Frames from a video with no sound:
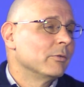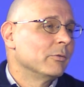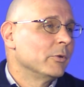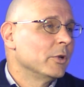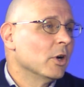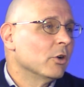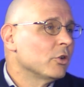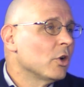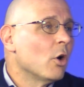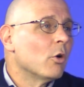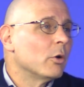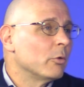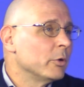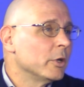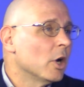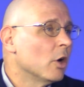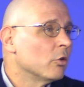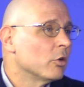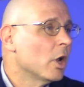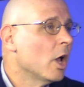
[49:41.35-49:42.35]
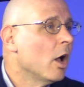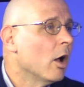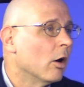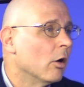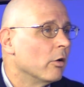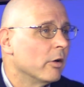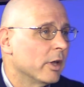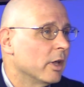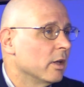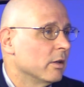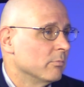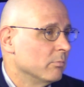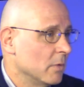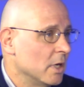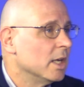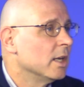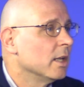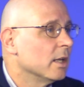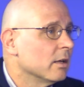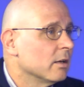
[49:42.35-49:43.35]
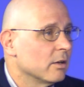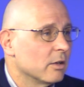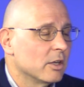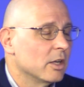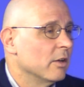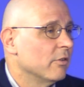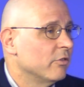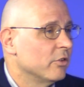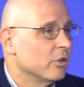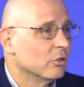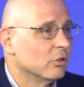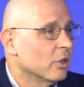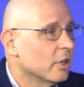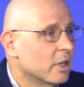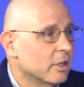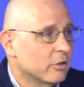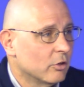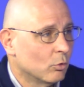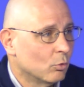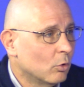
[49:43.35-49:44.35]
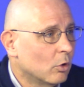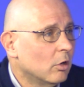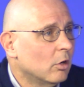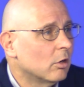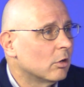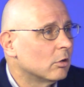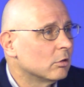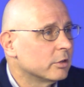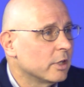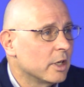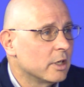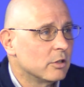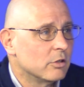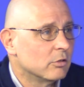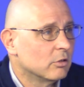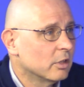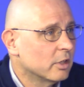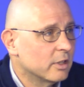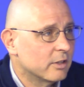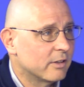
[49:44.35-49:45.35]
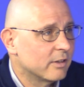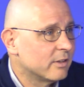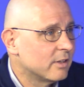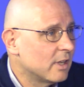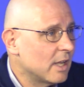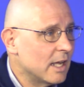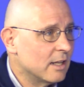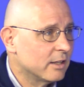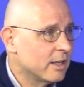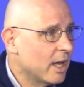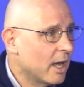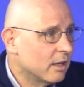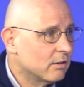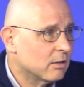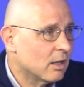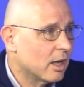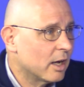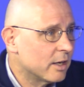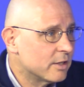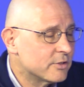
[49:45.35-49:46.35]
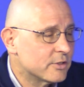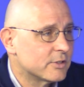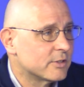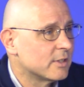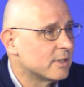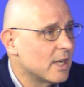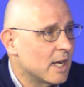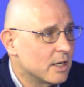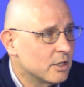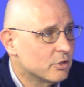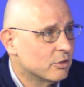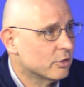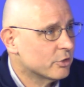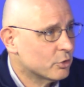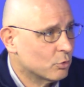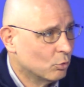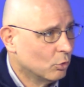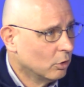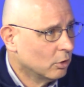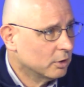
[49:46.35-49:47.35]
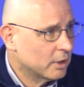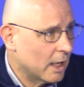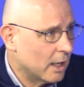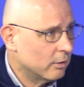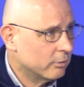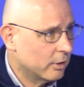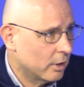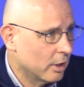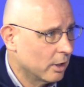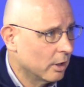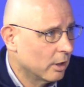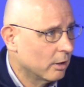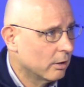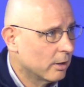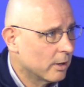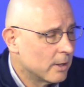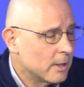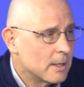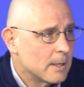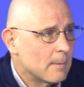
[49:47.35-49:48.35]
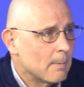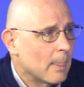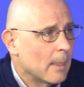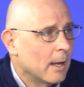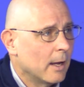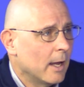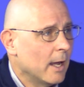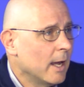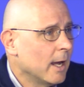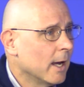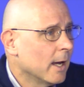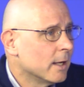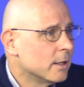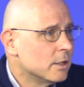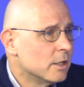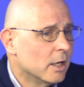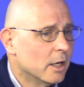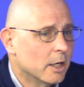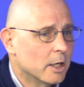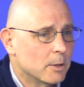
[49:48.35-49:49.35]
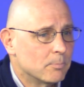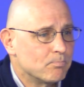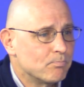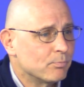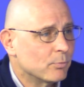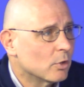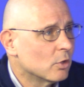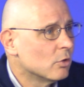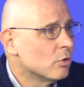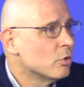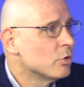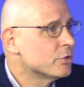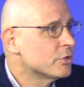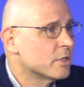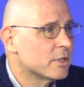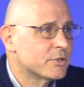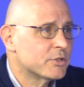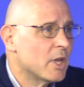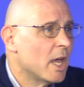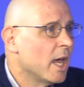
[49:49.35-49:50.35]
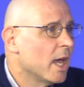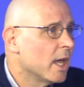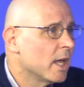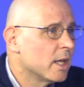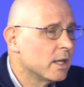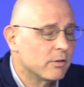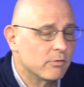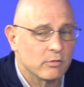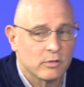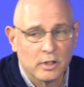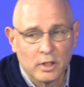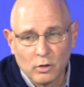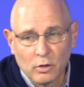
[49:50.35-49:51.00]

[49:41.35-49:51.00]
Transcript: we don't know what we don't know. Meaning, if you look at the world and you look at the daily headlines, it's a dangerous world out there. And um, who's to say